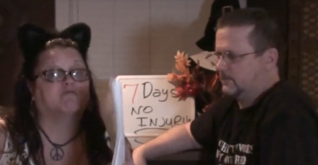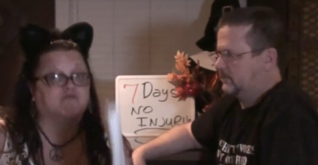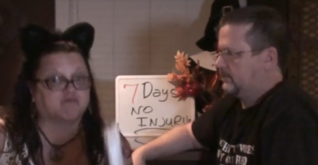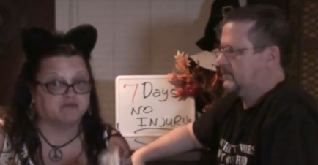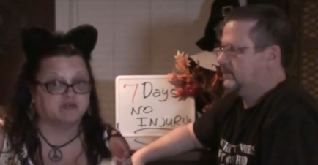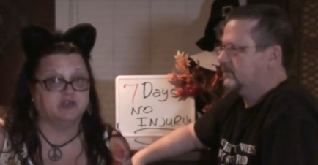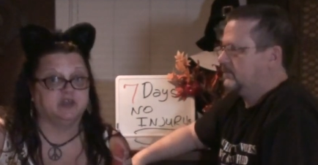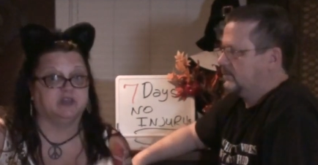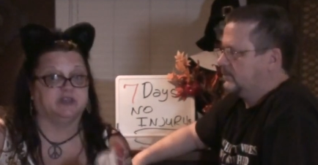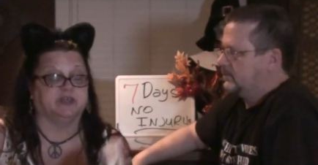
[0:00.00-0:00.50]

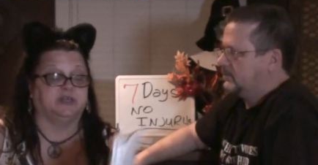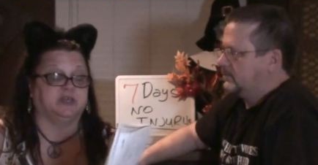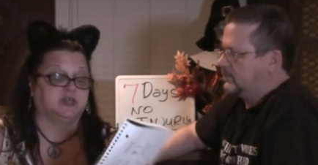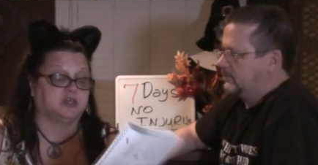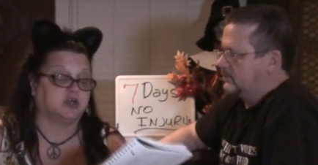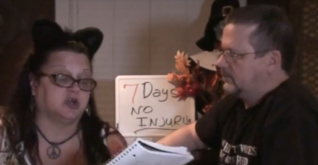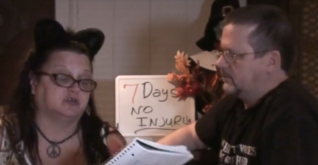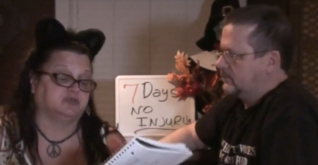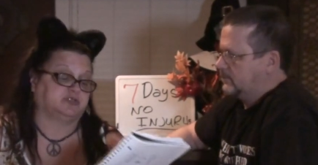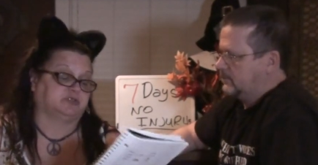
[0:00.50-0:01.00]
Speaker 1: Really,
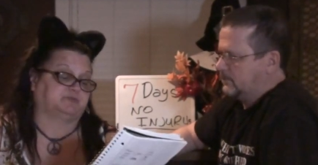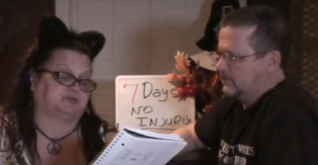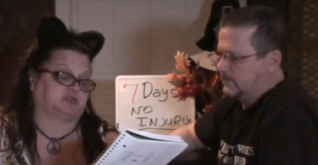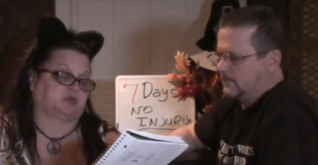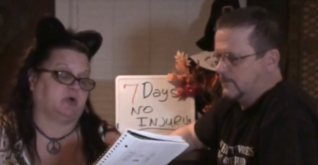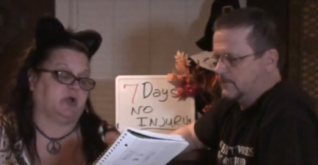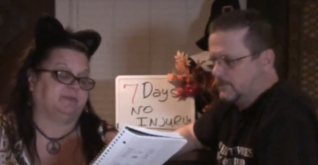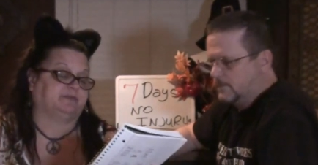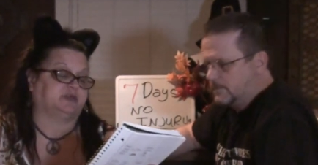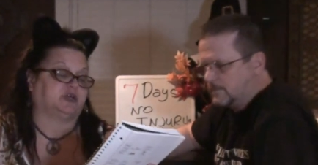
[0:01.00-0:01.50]
go
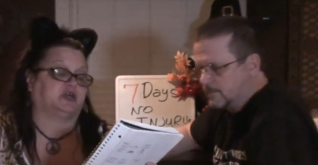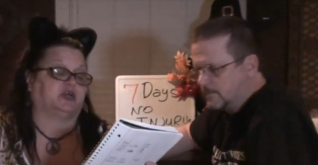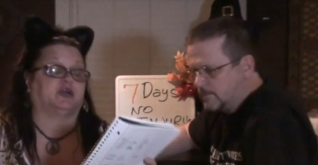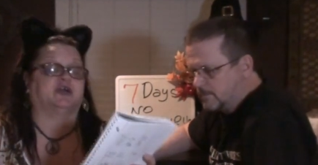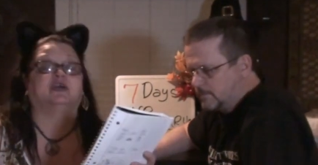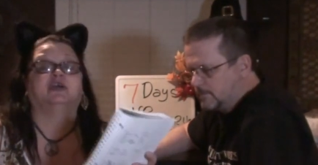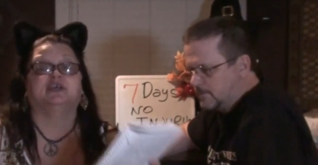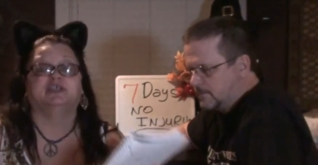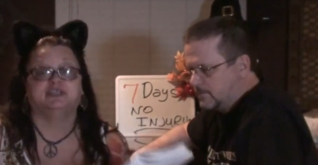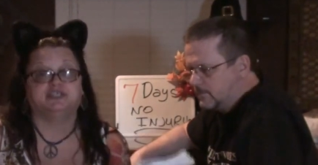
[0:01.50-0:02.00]
subscribe to
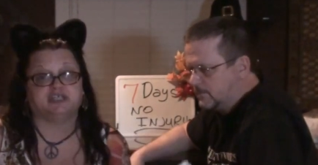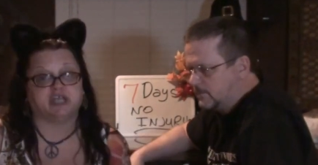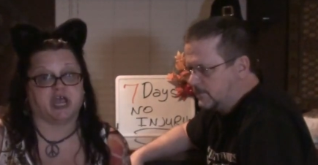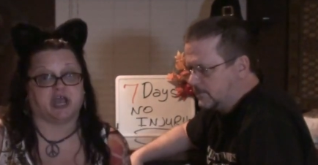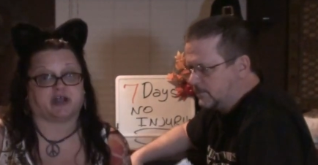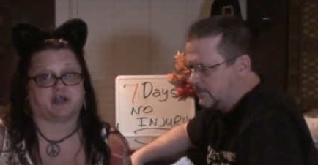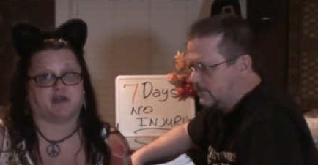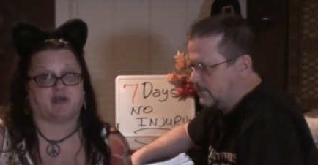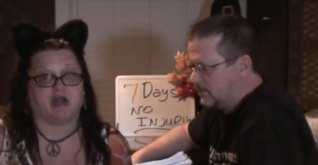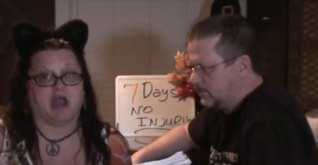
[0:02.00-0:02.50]
her.
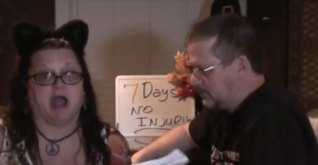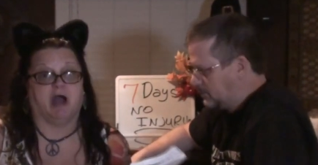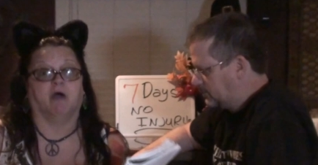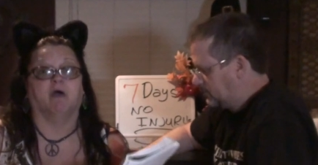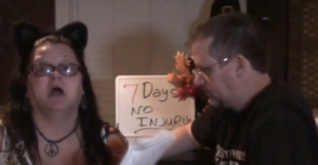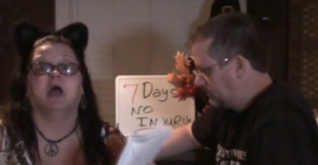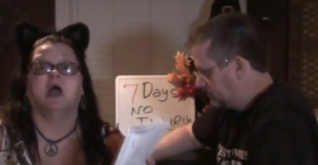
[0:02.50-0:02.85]
Check her out.